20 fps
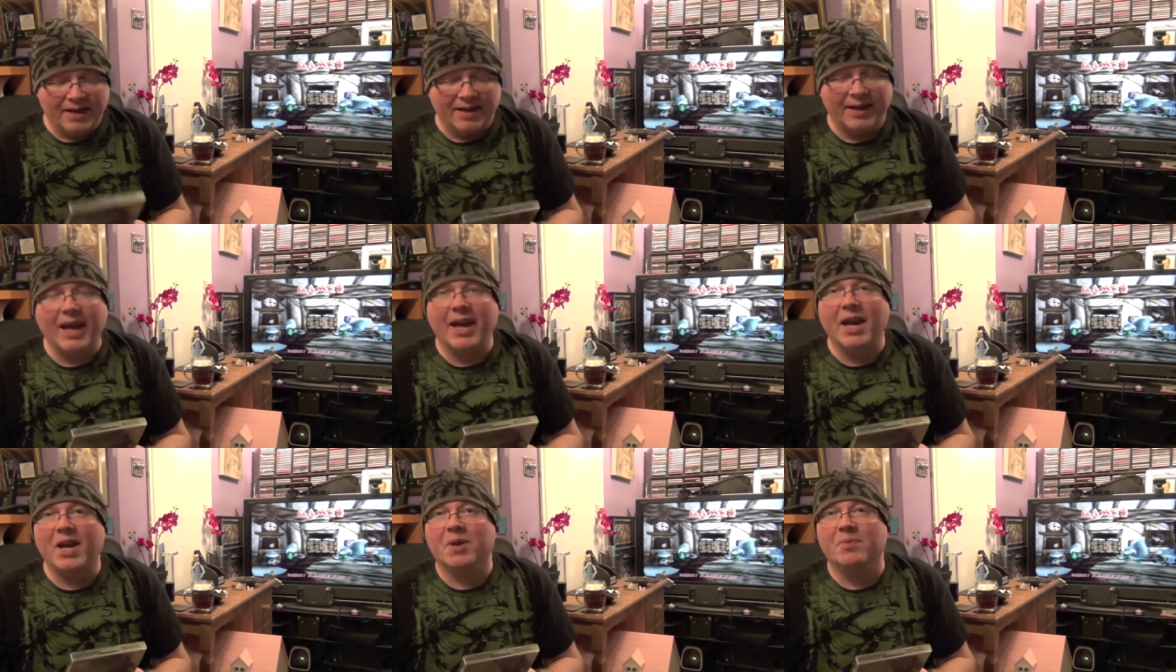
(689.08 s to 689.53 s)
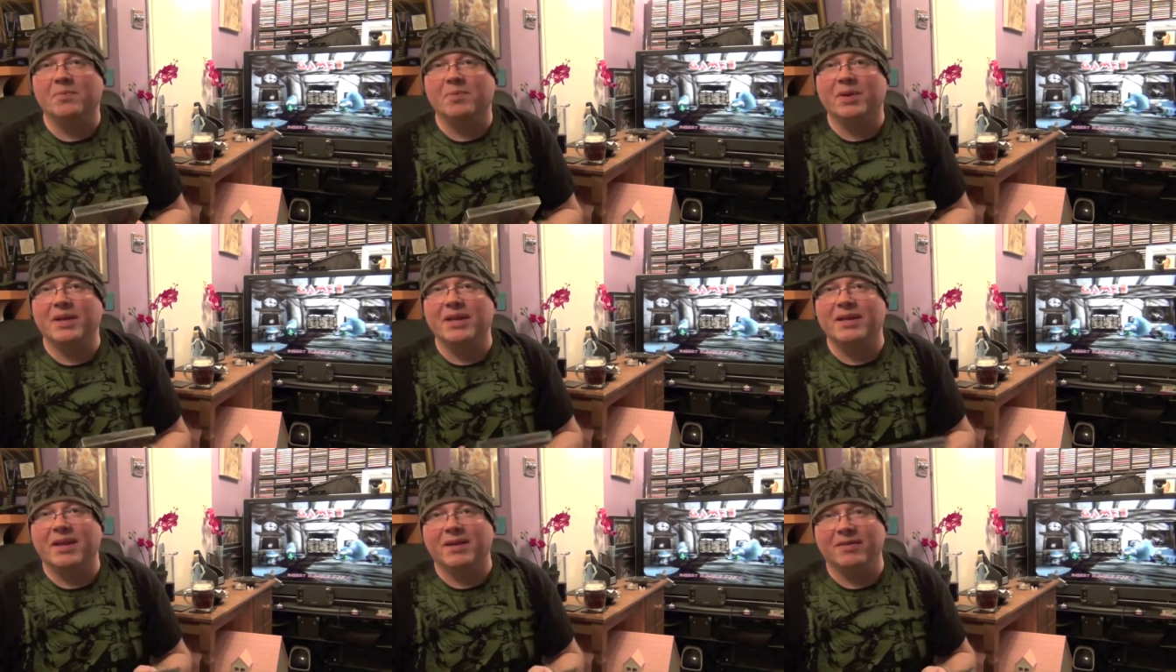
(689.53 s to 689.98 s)
get a
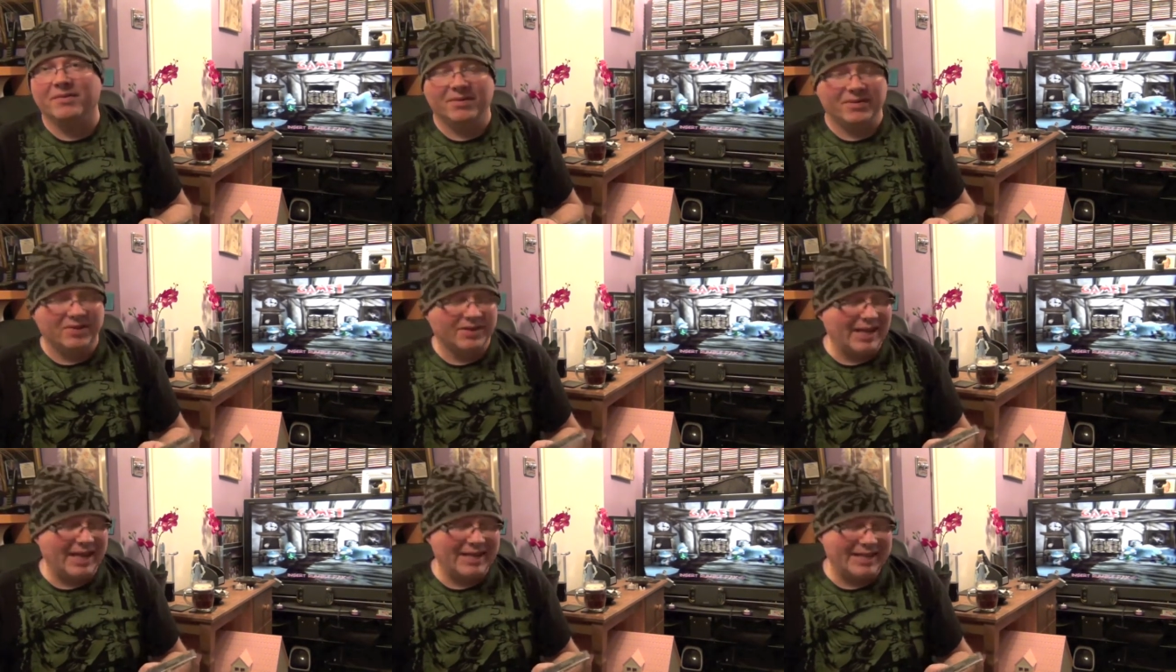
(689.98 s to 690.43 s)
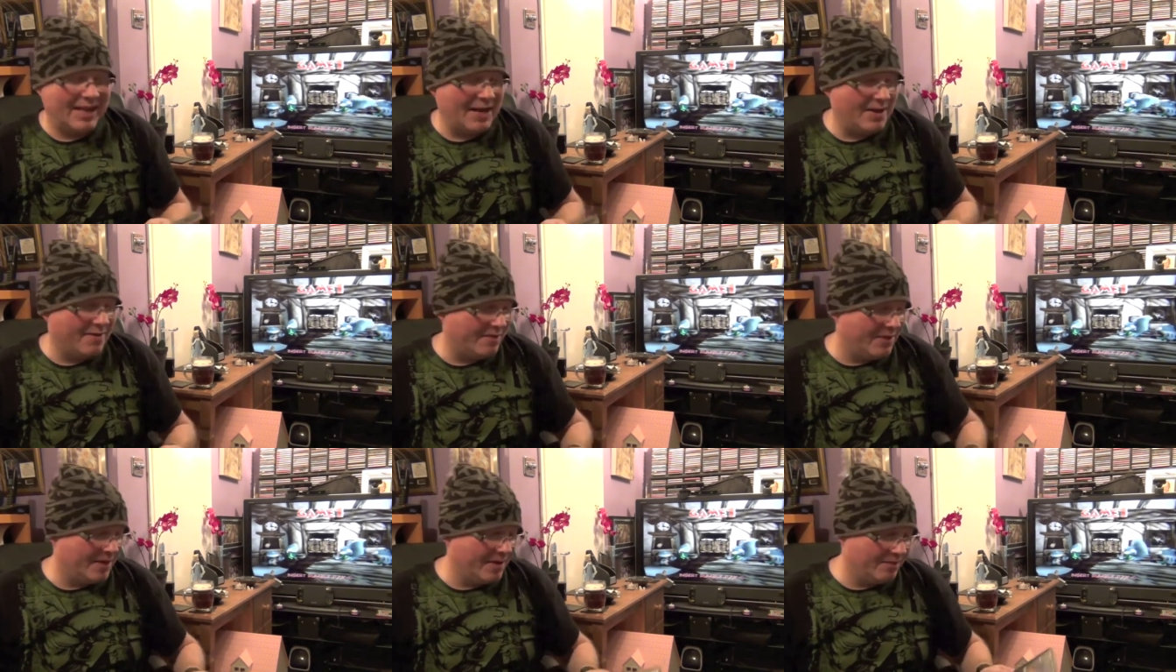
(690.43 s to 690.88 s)
complete set
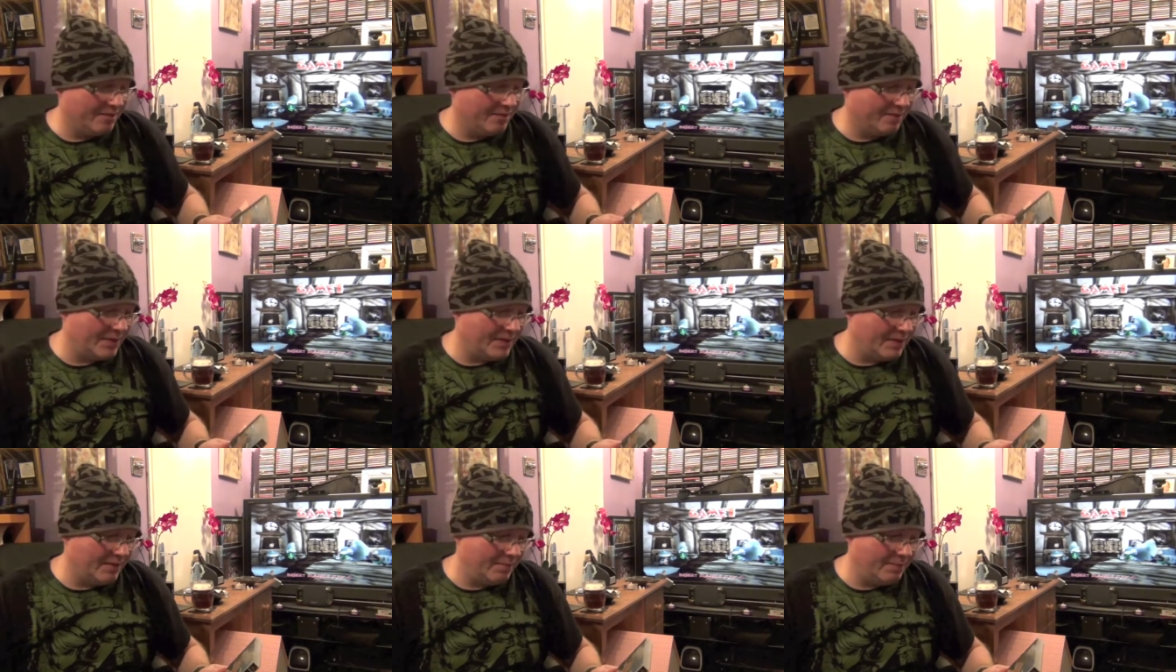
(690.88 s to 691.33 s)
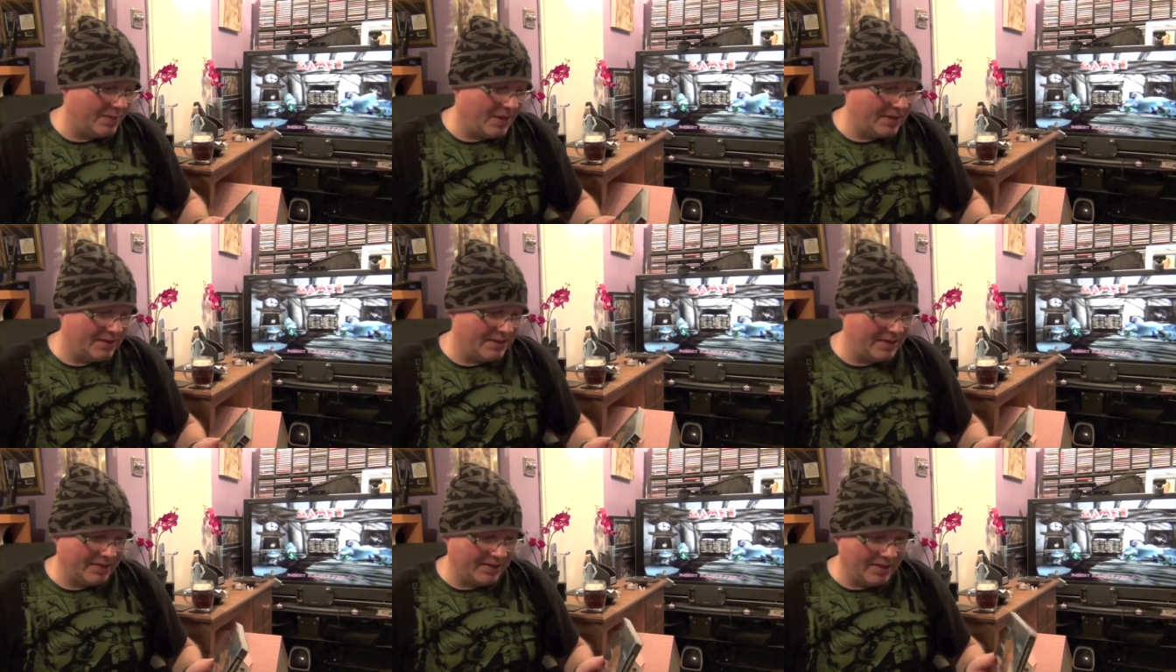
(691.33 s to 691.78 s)
out of it.
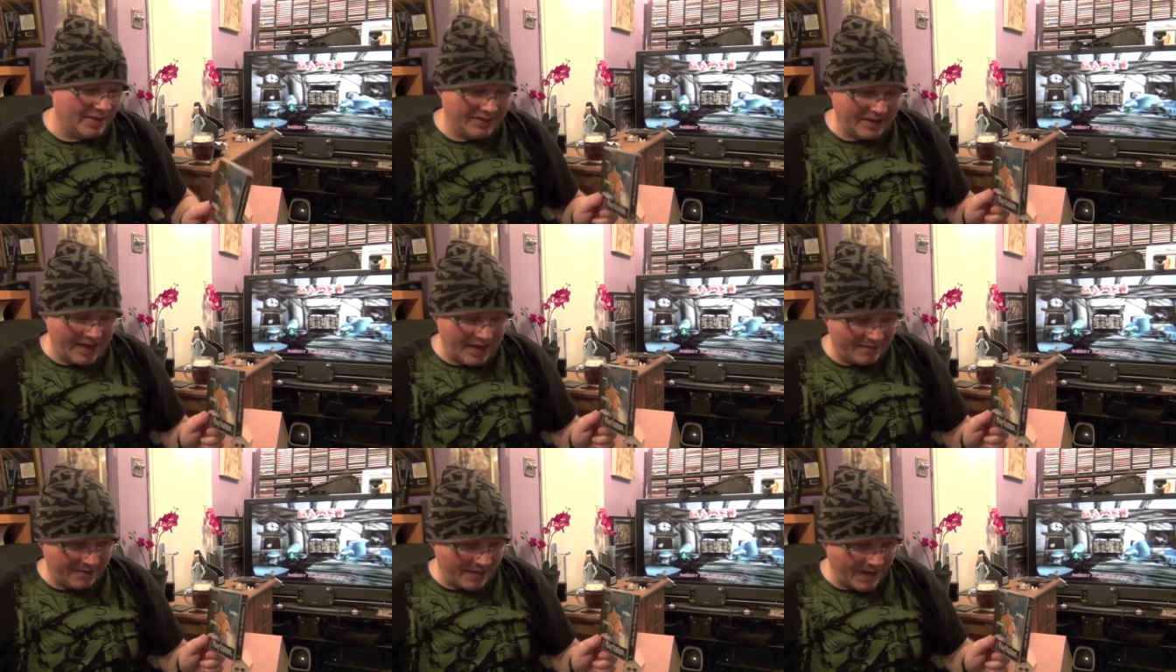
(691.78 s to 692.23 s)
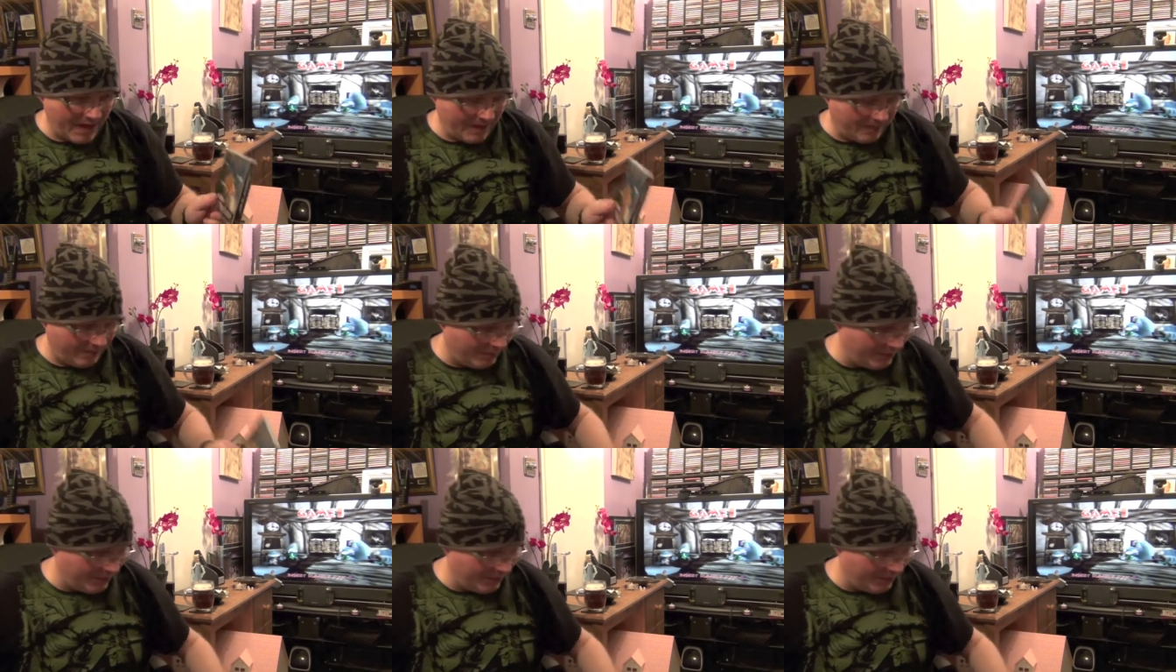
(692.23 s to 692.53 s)
But it's nice to have that.